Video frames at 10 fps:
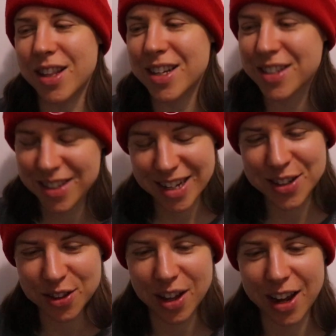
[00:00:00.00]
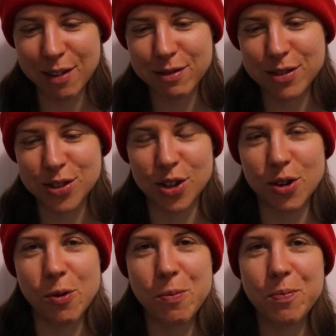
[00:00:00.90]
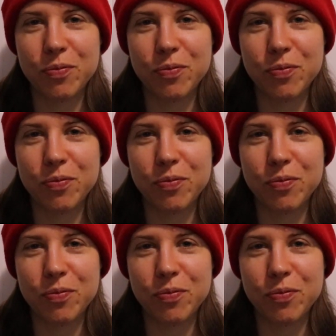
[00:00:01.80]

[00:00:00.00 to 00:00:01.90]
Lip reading: This is life. So